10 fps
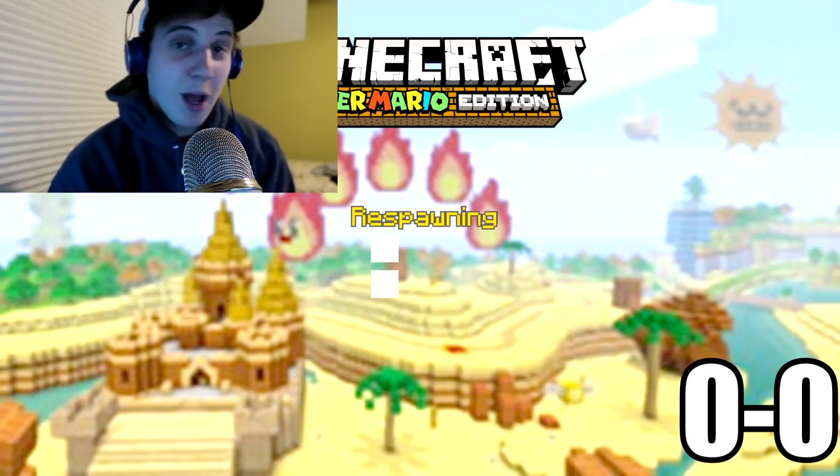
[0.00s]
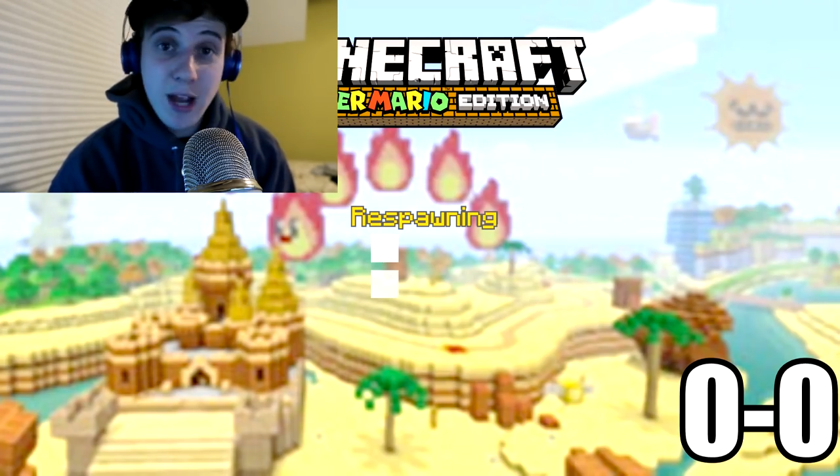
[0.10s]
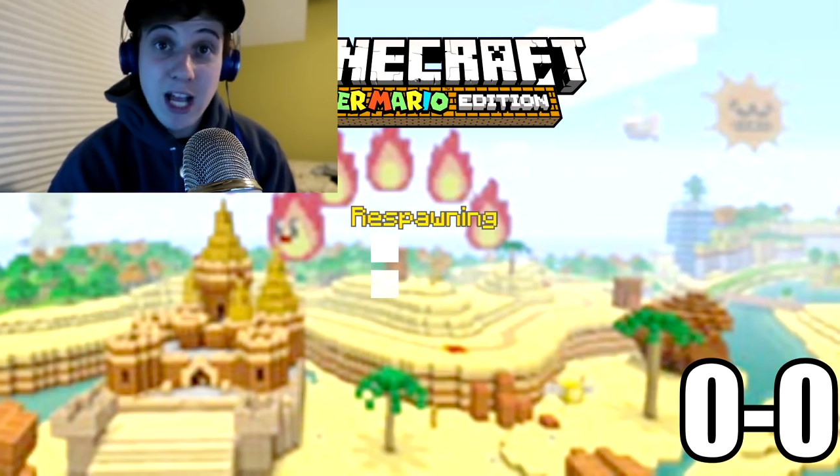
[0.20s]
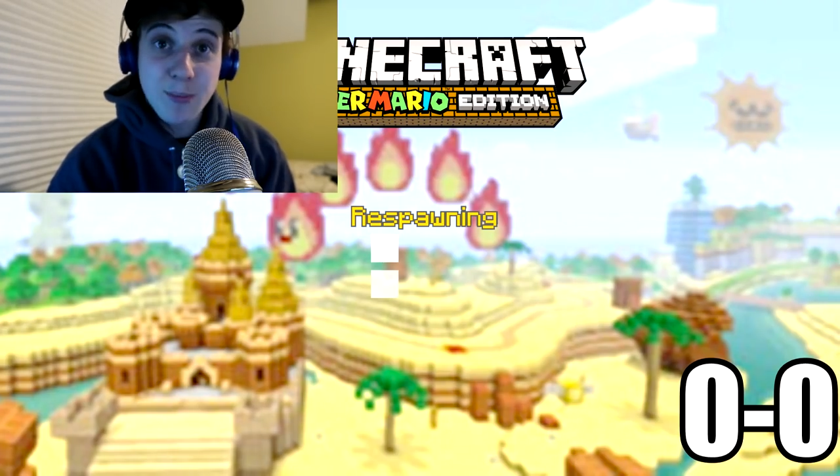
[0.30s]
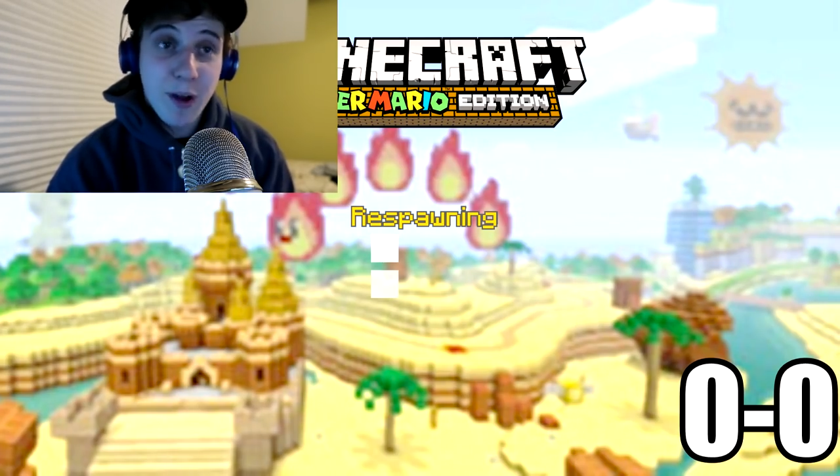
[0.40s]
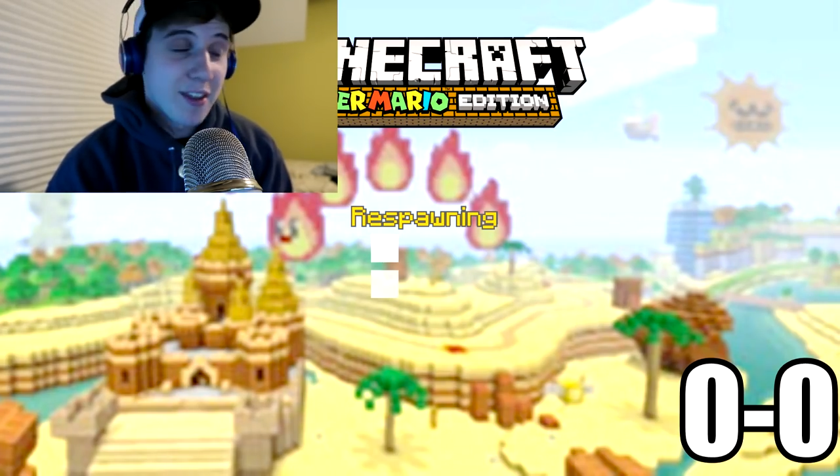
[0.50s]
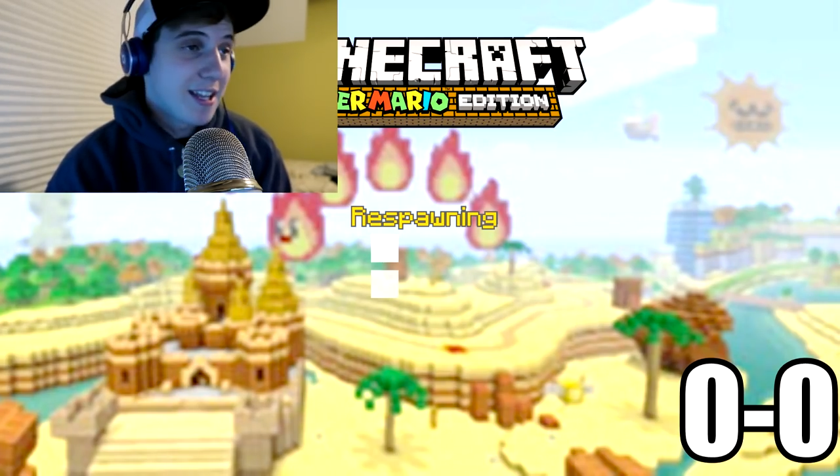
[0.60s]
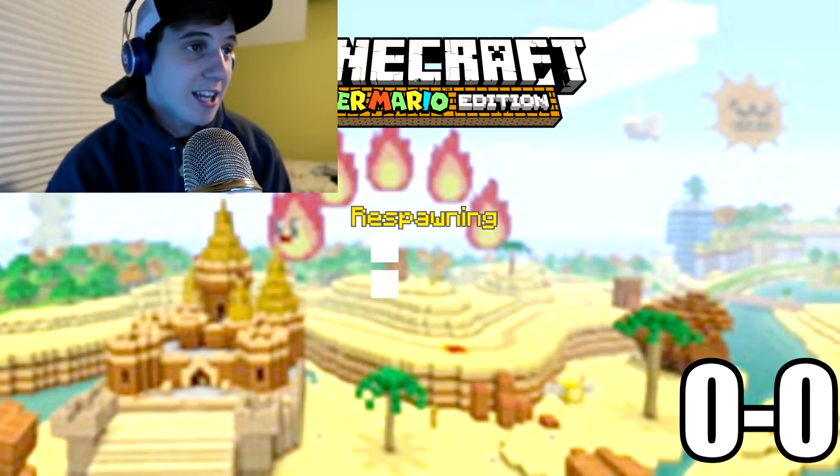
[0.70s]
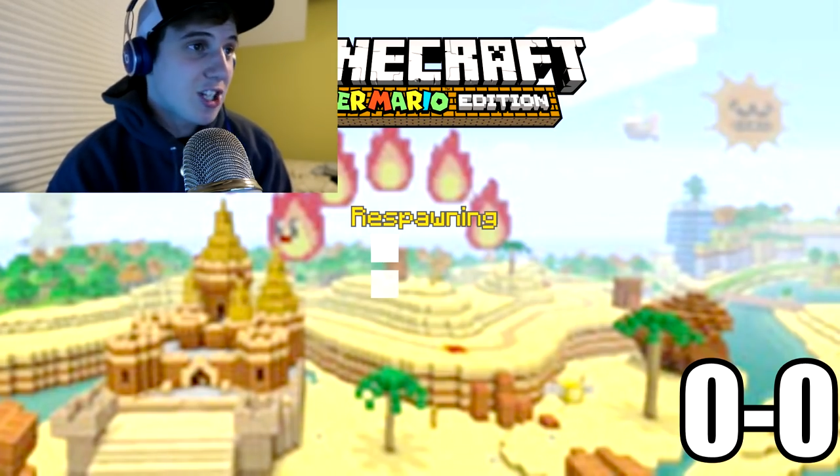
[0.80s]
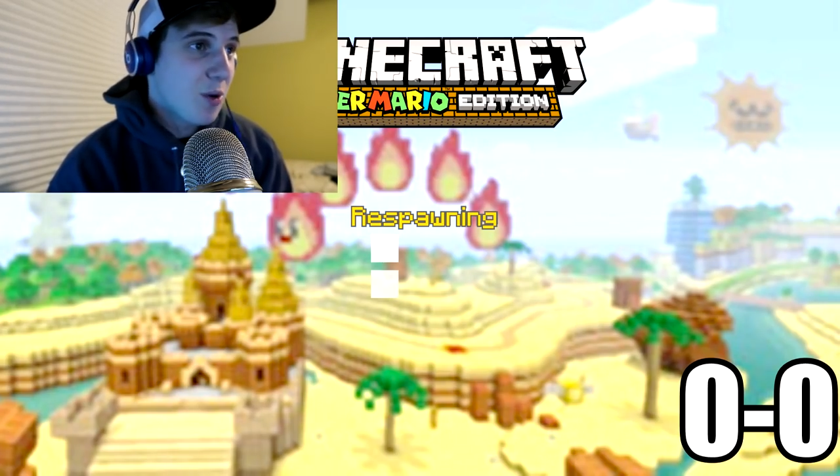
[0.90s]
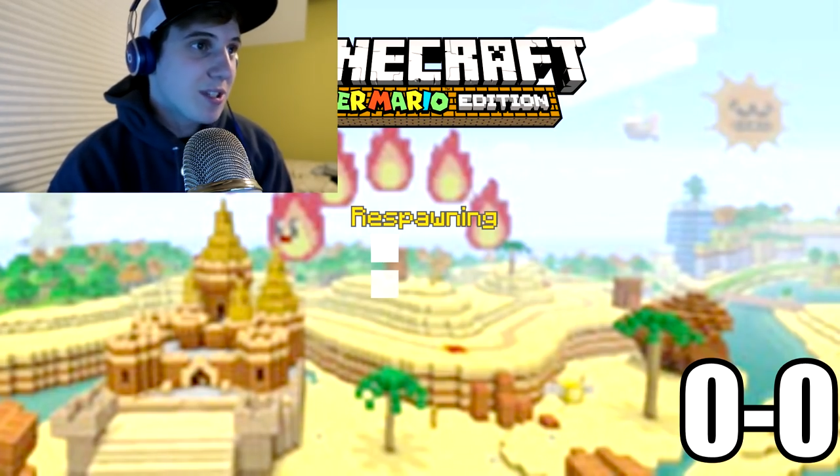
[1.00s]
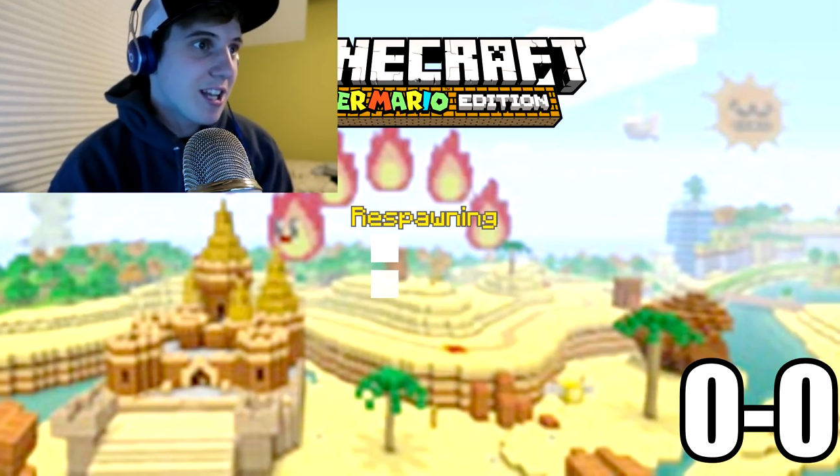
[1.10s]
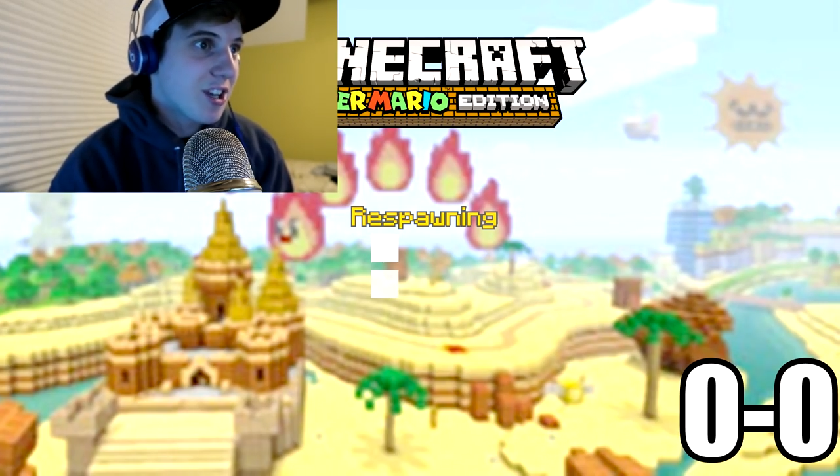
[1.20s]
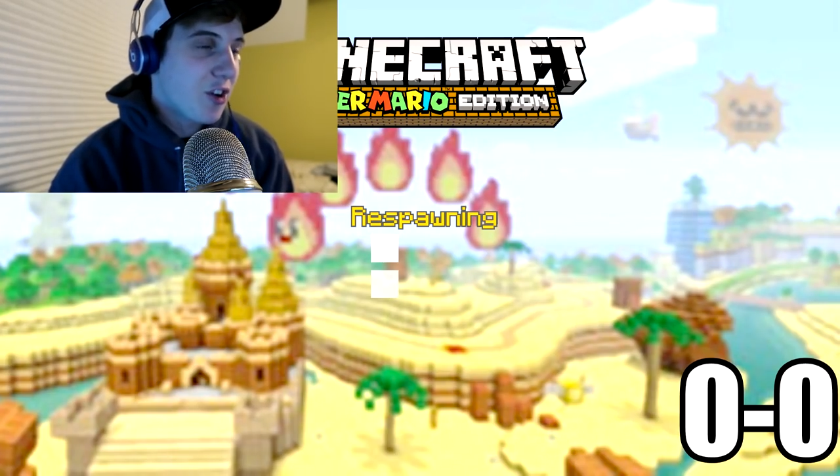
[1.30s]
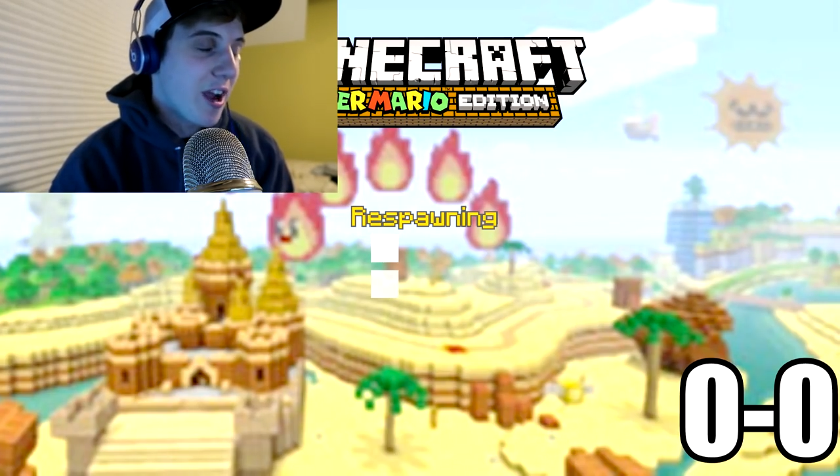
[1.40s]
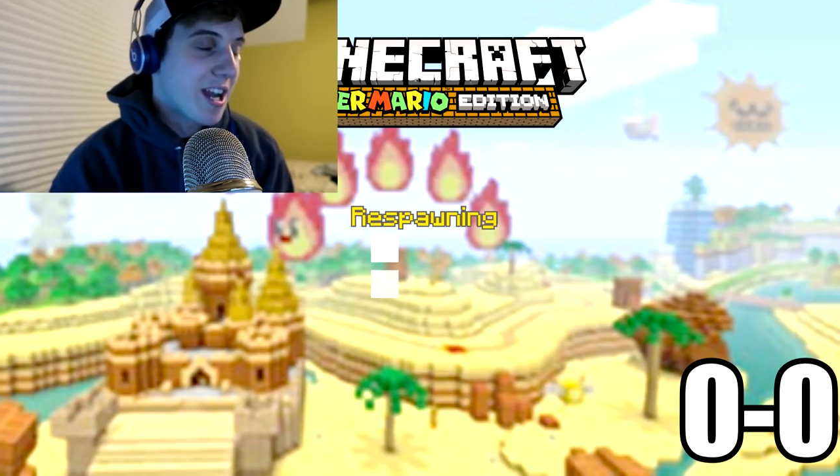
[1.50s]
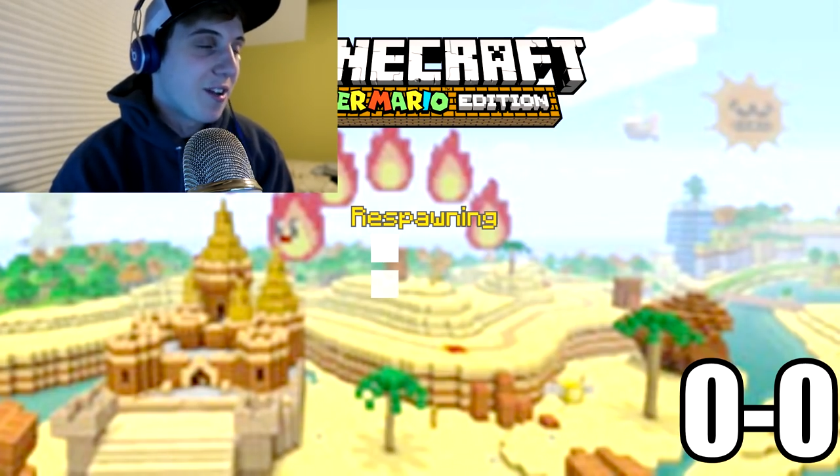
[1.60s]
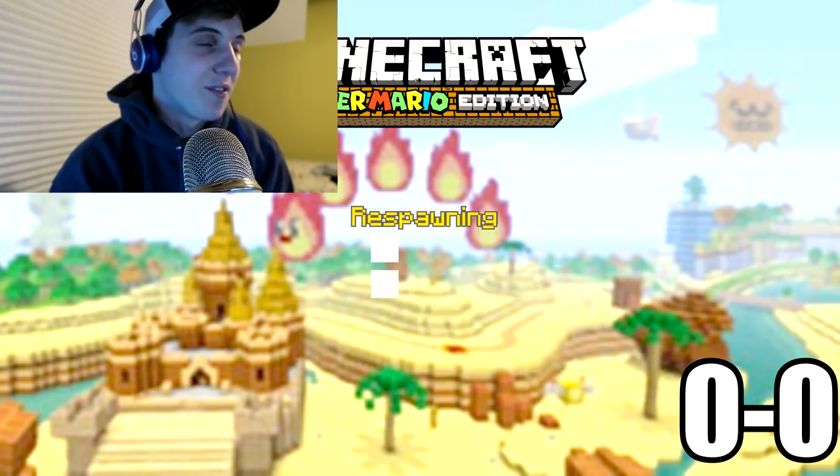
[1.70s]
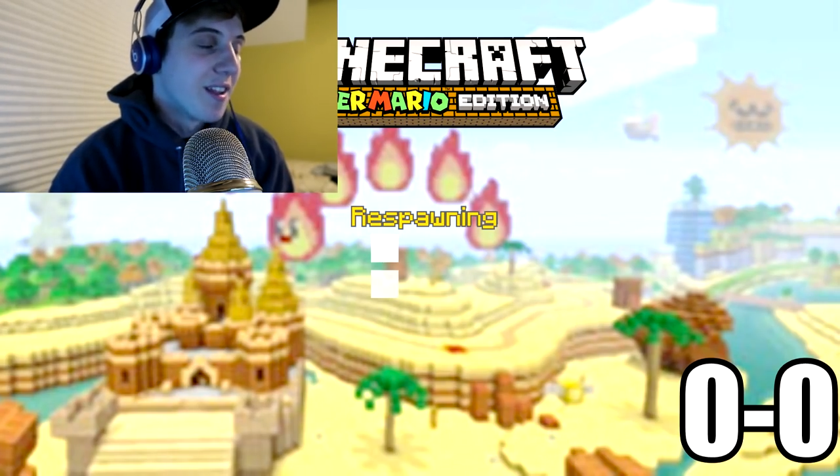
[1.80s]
Uh, guys, apparently Nick Joe was in creative.